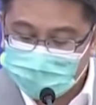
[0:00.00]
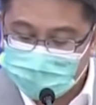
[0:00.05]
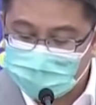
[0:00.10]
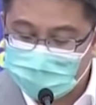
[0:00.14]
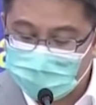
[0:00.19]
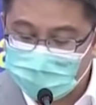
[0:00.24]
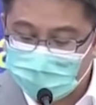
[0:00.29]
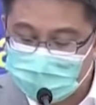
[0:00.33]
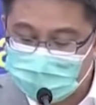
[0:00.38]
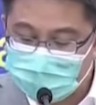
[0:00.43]

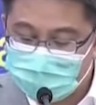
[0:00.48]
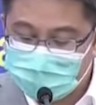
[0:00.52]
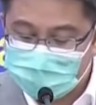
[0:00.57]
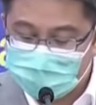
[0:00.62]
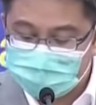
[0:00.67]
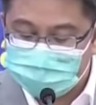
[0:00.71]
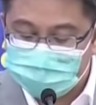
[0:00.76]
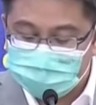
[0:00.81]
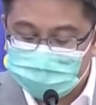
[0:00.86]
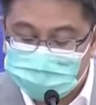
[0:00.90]
foreign
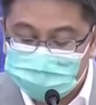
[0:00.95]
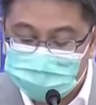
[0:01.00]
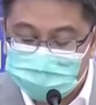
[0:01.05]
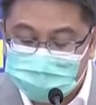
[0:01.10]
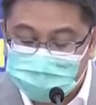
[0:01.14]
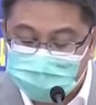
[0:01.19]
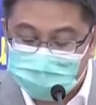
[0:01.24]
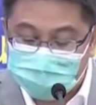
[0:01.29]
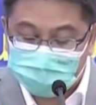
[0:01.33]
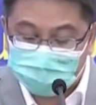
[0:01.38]
nationals
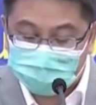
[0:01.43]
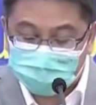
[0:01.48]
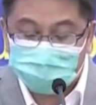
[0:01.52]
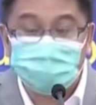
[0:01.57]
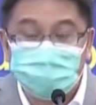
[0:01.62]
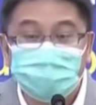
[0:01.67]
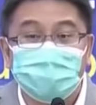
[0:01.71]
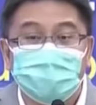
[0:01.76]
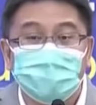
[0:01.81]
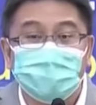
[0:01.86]
can
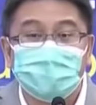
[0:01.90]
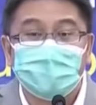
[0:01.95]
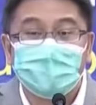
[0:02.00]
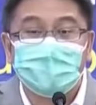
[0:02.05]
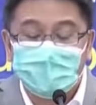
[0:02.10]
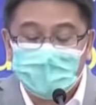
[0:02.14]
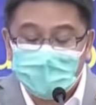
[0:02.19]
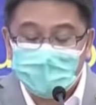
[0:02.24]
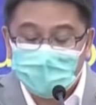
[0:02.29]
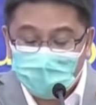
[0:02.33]
also
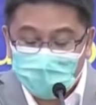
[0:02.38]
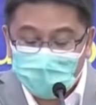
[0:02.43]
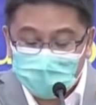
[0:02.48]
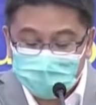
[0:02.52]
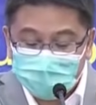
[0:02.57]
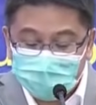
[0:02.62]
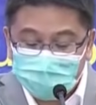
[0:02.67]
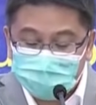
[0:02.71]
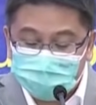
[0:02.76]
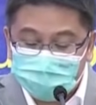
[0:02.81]

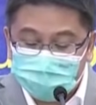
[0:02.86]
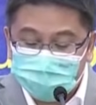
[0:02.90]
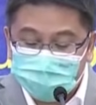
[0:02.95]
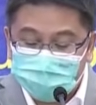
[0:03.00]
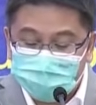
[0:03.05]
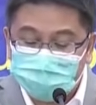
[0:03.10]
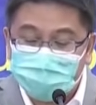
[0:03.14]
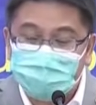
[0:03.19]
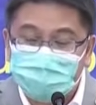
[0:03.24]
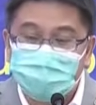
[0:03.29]
walk in
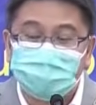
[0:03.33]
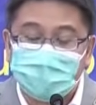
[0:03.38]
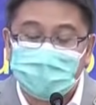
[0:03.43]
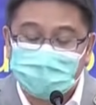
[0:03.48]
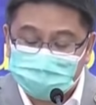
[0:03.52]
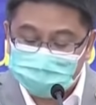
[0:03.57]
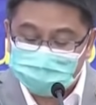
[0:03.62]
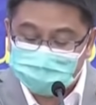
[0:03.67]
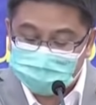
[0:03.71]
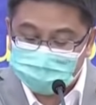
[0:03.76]
for this
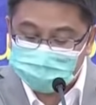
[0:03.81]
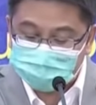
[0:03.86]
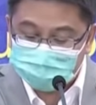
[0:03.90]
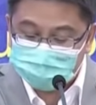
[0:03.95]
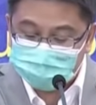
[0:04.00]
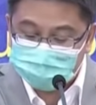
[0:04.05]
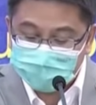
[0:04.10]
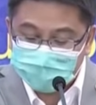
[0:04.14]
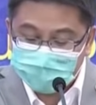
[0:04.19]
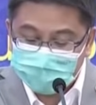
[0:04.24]

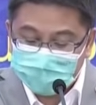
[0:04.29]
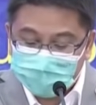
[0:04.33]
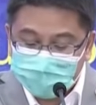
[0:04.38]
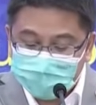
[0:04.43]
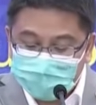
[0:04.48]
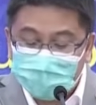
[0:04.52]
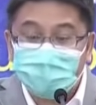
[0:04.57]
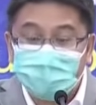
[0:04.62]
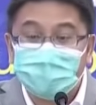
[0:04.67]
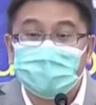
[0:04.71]
vaccination
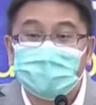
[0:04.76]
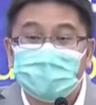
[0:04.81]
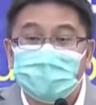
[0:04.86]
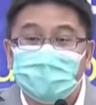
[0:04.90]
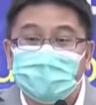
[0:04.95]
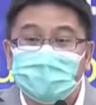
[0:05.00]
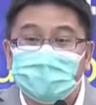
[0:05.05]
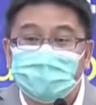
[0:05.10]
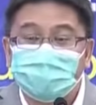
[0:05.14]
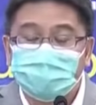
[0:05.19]
in
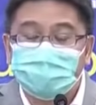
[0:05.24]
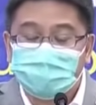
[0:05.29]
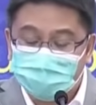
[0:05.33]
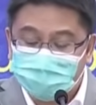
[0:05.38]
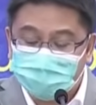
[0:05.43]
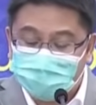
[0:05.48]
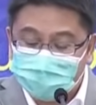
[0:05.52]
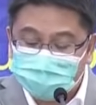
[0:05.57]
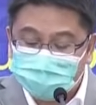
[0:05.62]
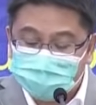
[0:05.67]
the announced
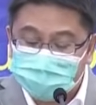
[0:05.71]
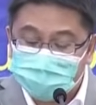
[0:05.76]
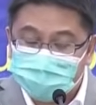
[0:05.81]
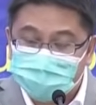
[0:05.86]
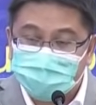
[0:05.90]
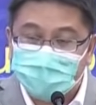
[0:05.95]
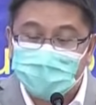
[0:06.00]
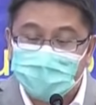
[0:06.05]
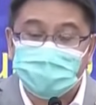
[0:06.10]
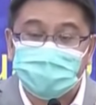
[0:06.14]

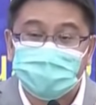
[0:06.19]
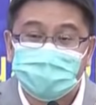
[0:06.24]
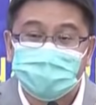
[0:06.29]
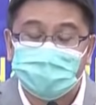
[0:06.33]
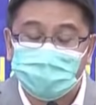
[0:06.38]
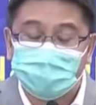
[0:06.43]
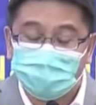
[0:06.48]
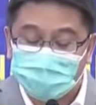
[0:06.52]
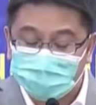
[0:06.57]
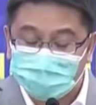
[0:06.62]
locations
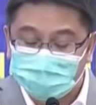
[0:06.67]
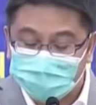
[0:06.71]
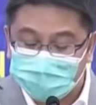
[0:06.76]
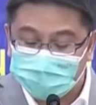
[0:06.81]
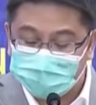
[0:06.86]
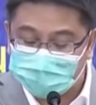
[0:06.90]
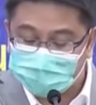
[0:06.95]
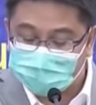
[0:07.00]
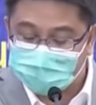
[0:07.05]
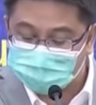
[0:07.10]
that would
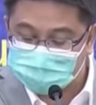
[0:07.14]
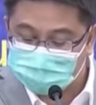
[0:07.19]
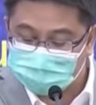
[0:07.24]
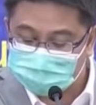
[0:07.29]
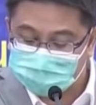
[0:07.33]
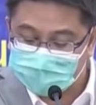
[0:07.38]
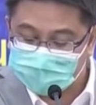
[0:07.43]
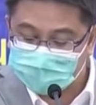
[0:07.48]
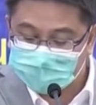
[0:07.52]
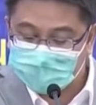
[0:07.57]
be
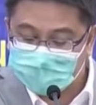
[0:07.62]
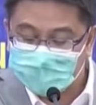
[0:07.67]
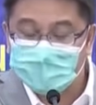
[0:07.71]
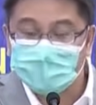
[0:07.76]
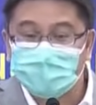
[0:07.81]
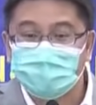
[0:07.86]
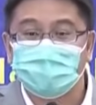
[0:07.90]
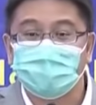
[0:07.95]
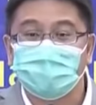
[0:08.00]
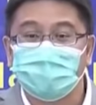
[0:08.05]
announced.
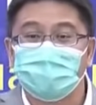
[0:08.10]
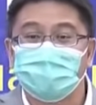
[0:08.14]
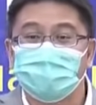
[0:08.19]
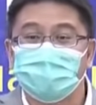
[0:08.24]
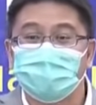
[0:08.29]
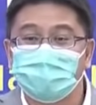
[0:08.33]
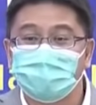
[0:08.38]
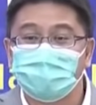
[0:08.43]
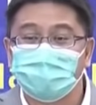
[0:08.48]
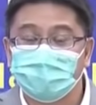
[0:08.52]

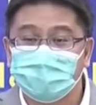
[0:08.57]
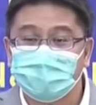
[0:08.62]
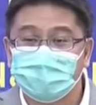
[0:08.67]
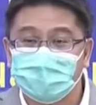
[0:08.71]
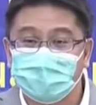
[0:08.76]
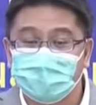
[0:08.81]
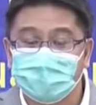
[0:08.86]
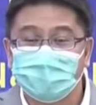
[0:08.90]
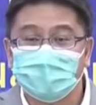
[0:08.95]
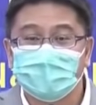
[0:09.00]
So once
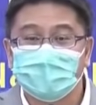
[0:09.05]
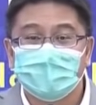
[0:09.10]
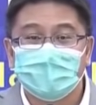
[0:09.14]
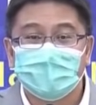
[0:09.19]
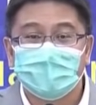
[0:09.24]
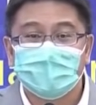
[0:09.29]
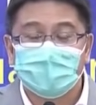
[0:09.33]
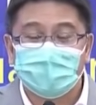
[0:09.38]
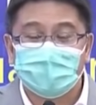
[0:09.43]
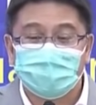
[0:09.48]
again,
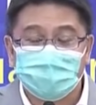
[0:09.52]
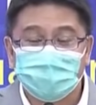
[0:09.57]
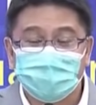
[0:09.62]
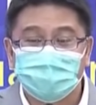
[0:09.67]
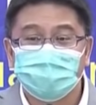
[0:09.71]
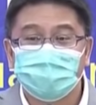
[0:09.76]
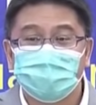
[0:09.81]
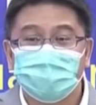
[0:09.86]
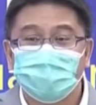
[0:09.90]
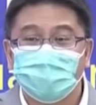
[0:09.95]

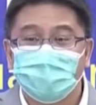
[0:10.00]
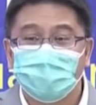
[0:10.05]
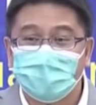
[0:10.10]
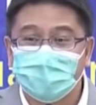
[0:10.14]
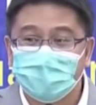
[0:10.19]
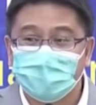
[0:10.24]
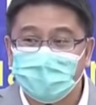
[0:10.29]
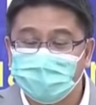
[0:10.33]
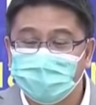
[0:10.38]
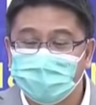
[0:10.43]
official
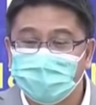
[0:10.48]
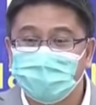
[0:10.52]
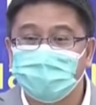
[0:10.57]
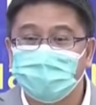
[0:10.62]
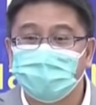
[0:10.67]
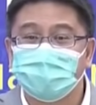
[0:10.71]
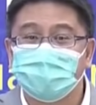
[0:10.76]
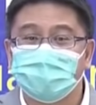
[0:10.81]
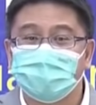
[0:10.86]
walk-in